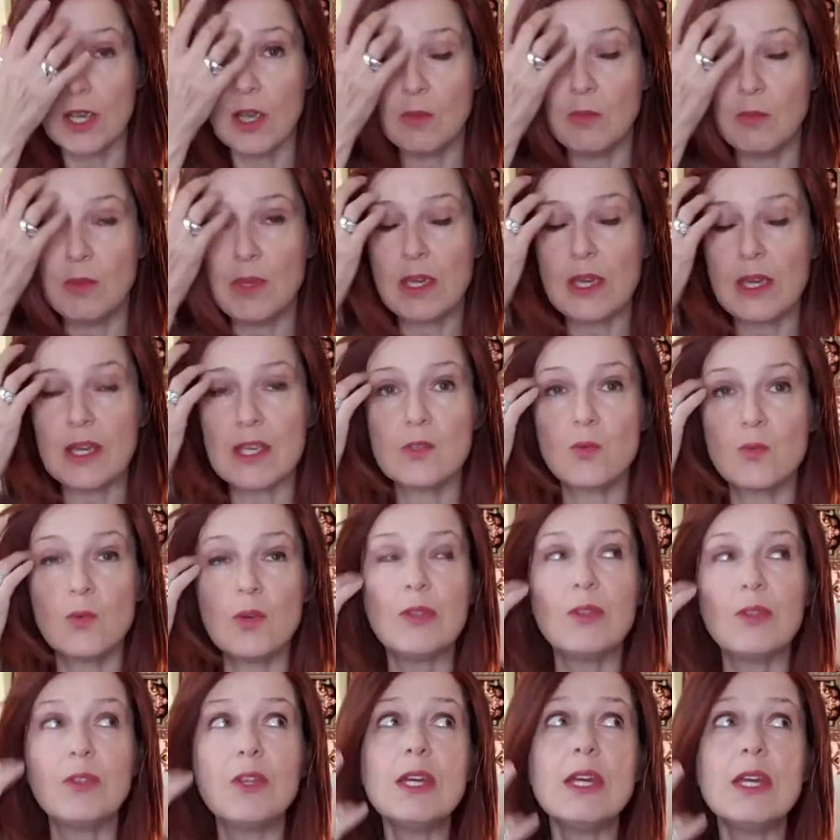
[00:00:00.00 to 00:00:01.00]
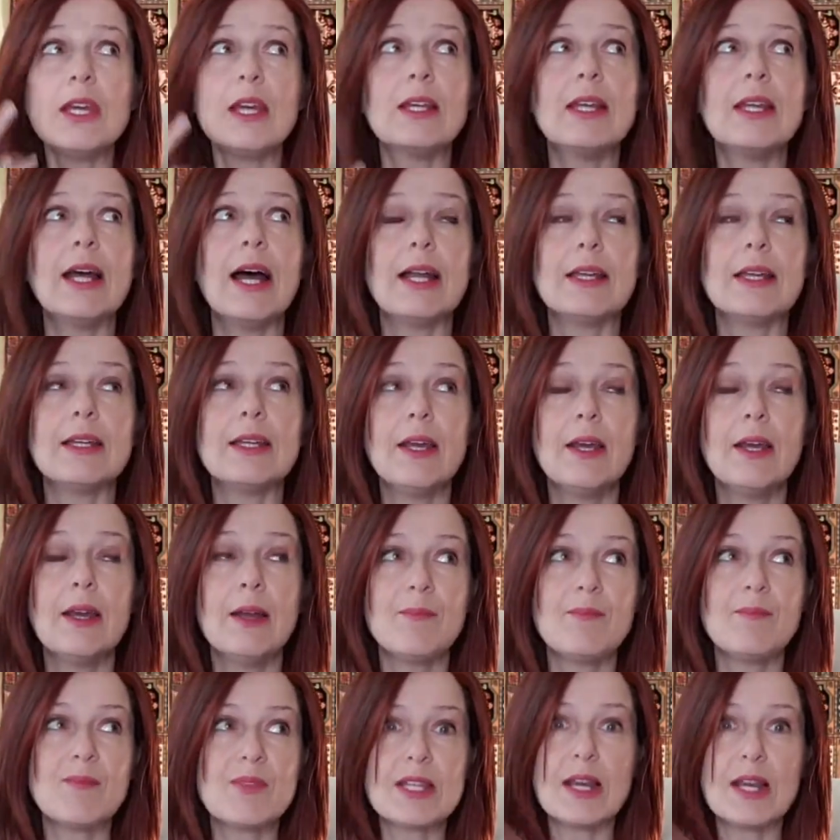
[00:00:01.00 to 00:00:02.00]
Because we think that
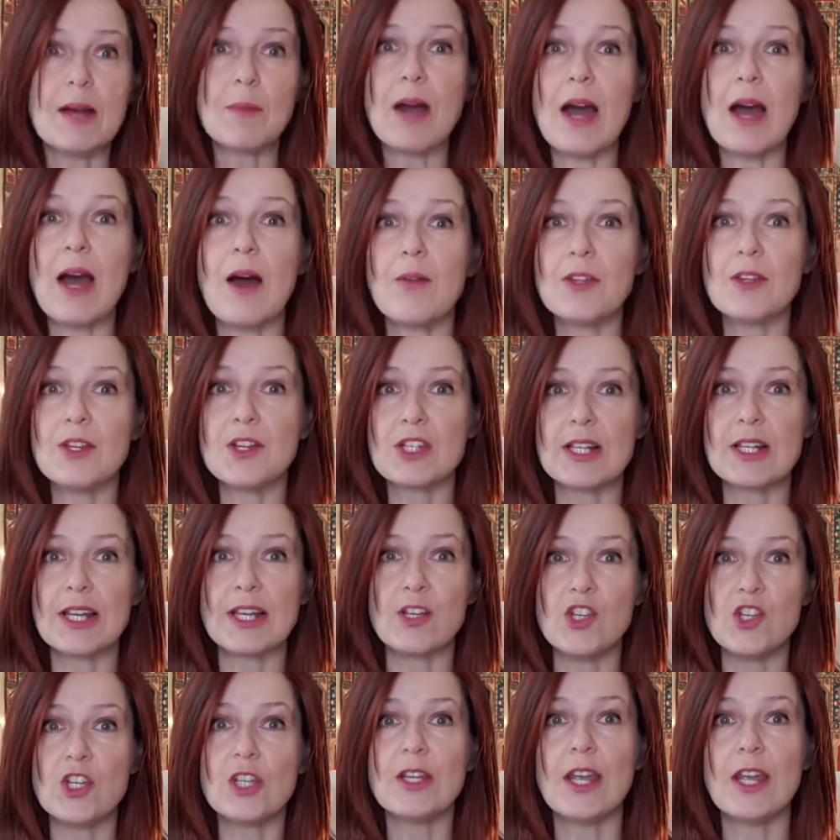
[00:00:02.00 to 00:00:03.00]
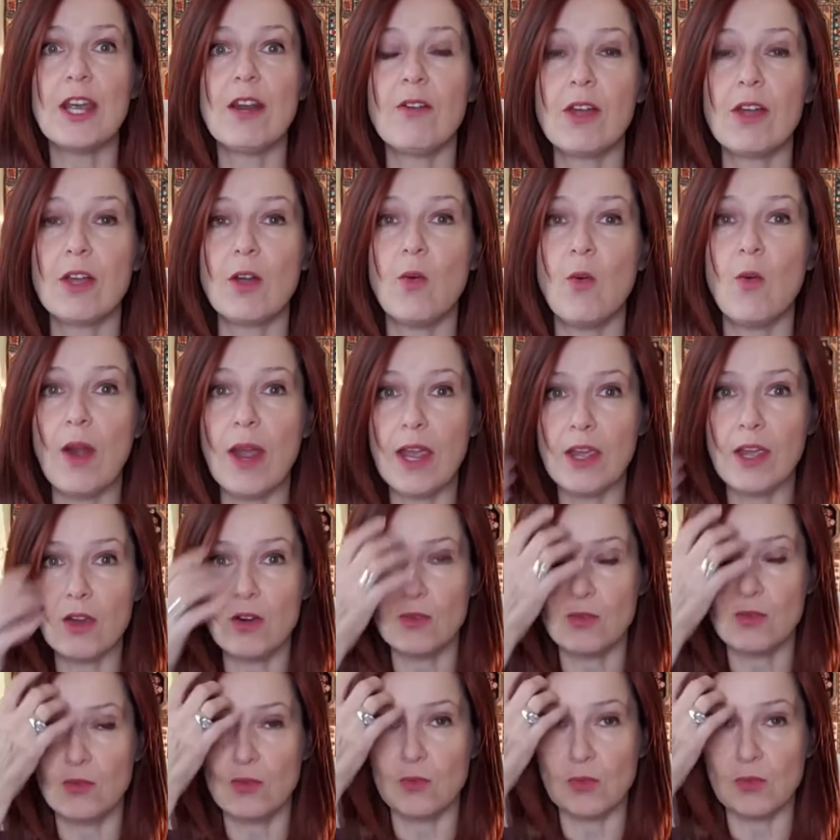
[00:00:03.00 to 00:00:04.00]
somehow there's like generic way
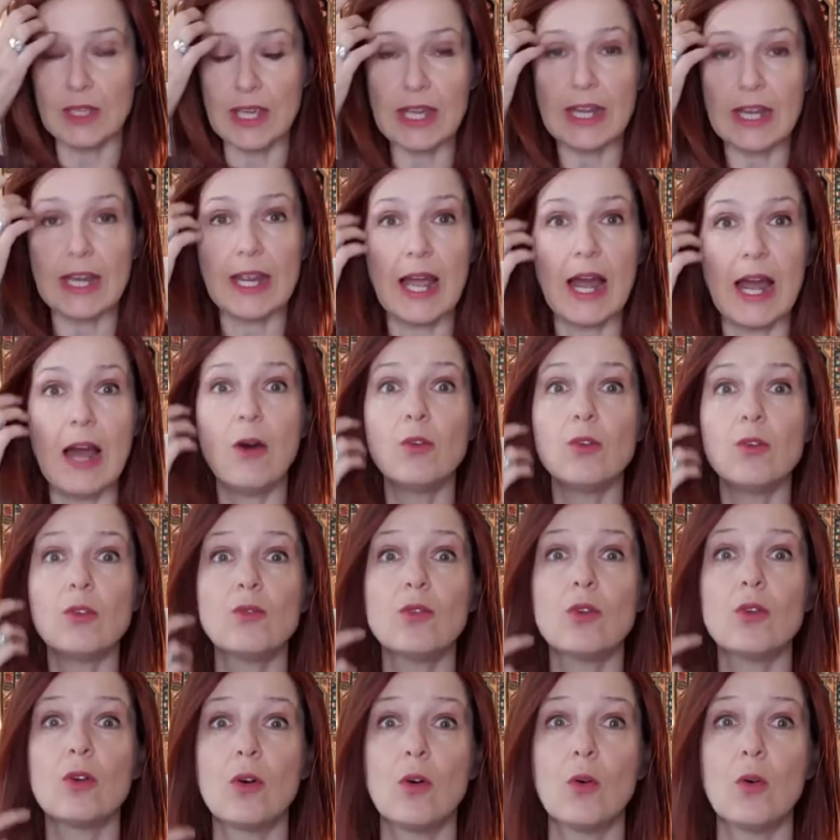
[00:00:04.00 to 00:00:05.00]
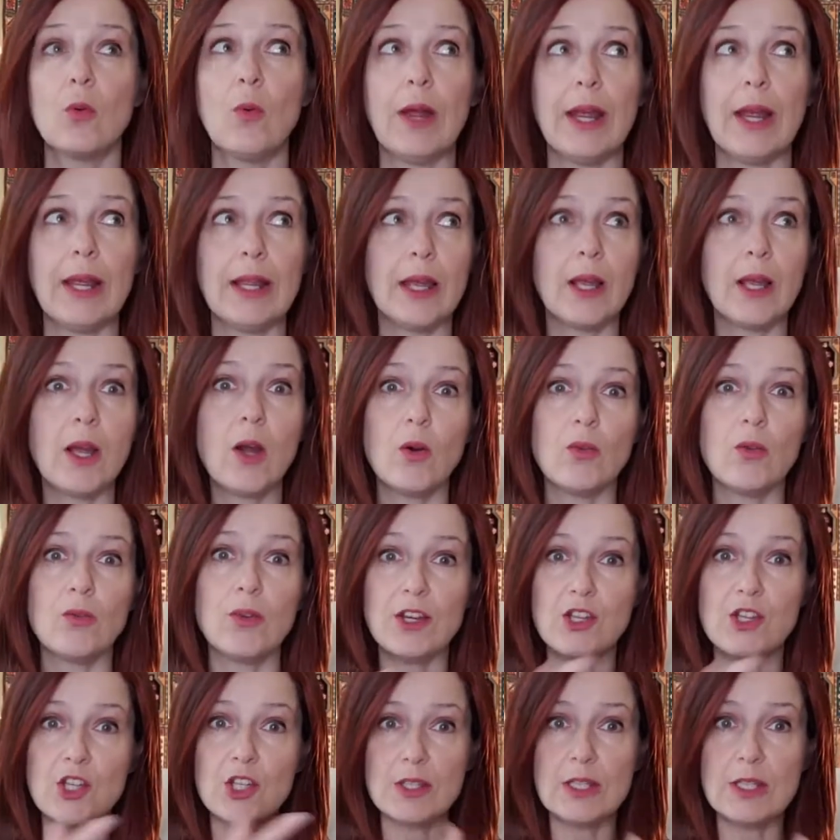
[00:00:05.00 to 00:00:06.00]
of getting out of your own way. Like, oh, if I
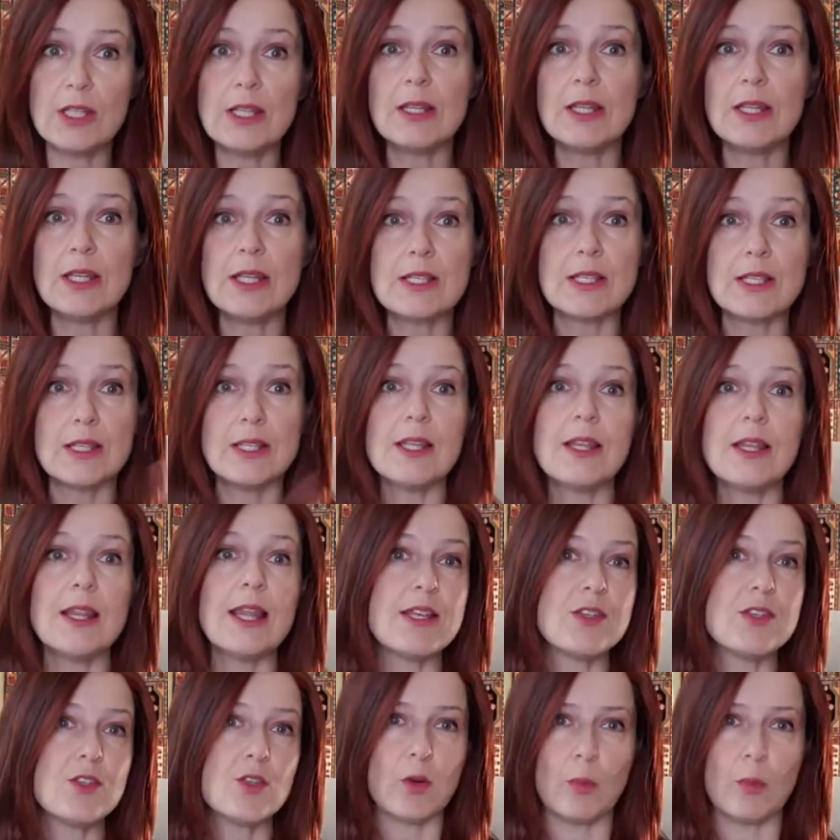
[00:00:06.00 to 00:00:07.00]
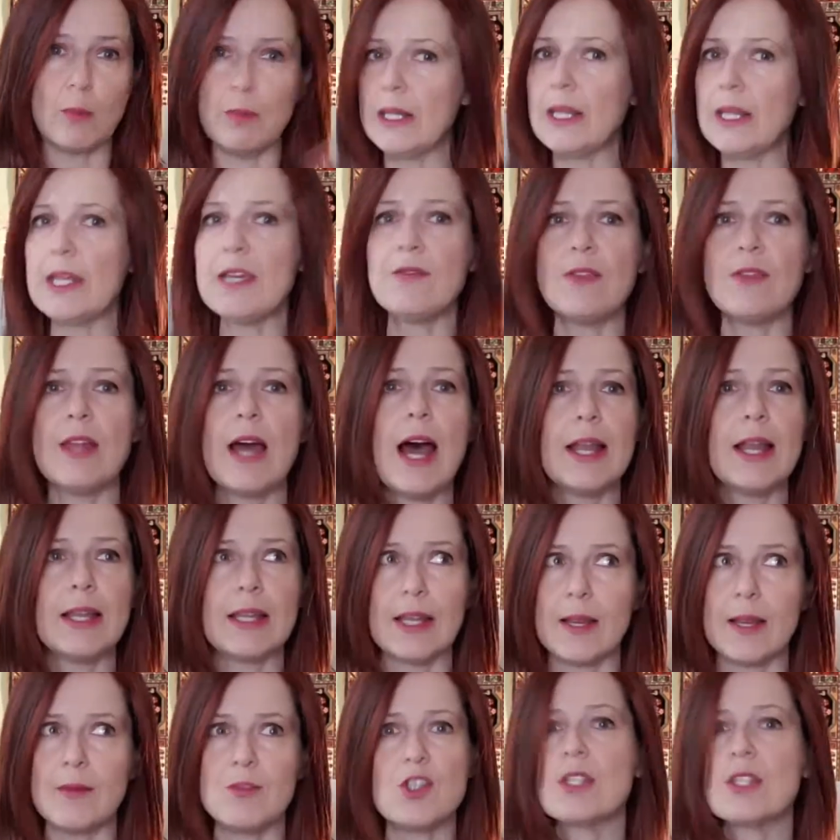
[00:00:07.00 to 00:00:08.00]
just did this, or believe that, and
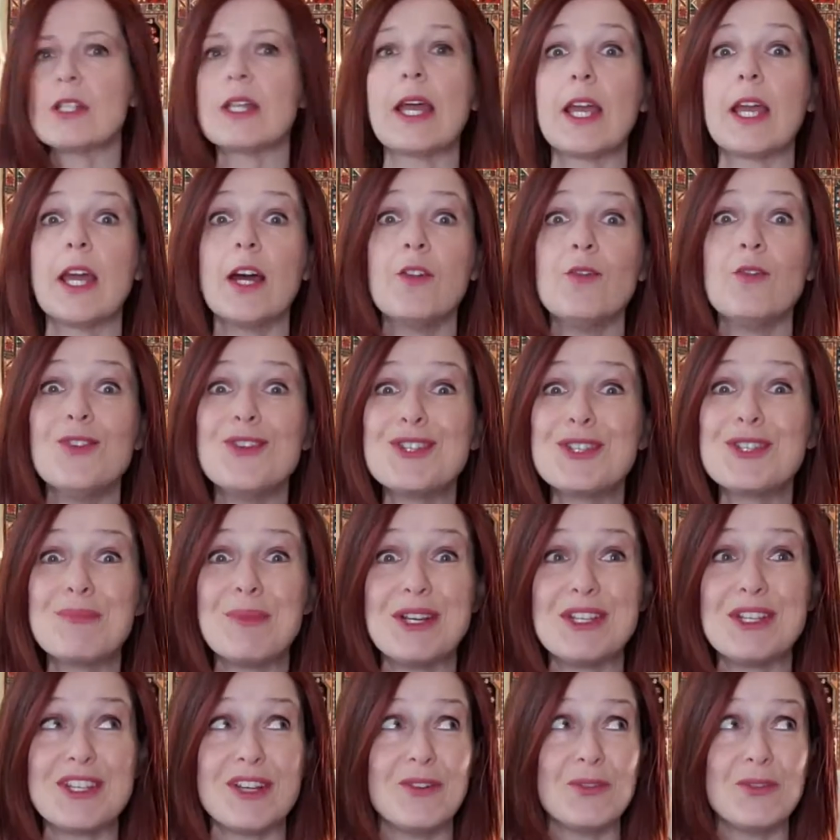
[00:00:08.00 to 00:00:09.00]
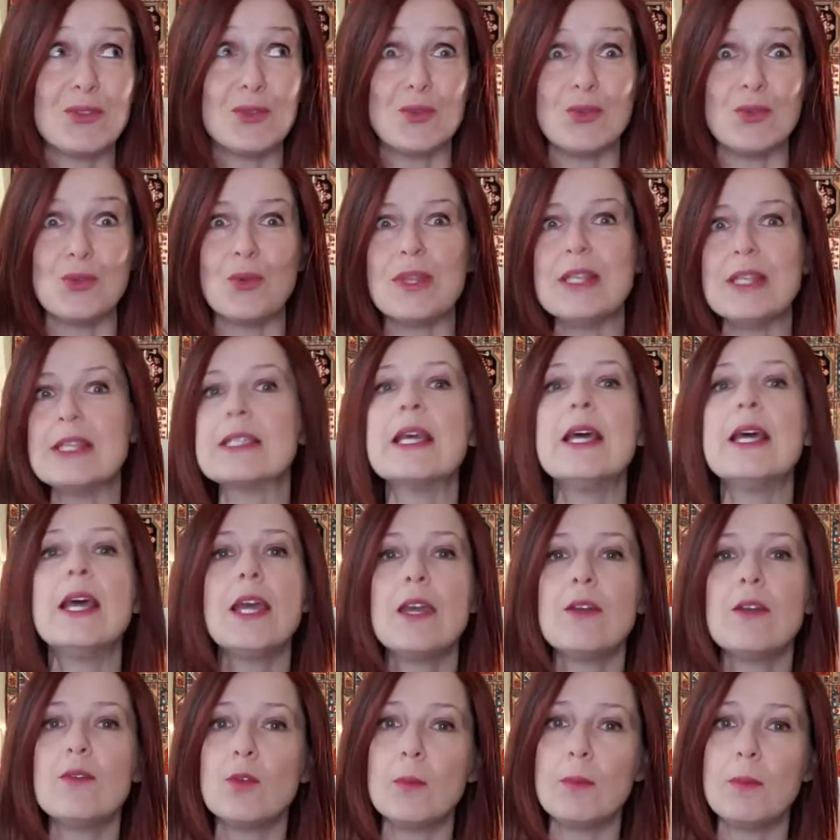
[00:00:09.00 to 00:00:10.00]
I'm just like convince myself to do this,
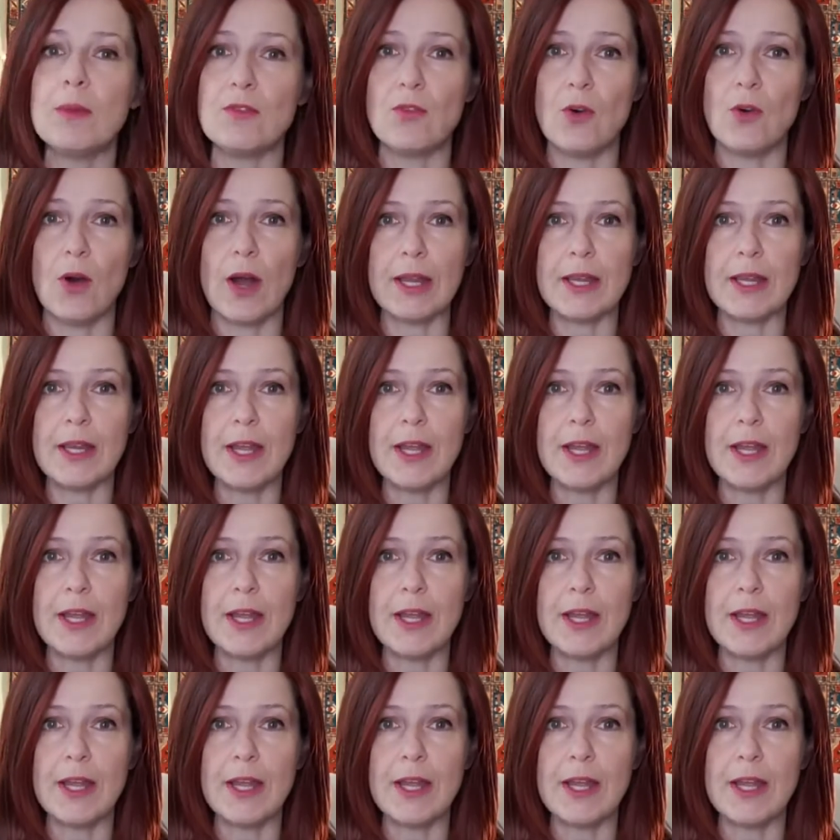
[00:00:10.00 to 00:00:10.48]
it will be fine.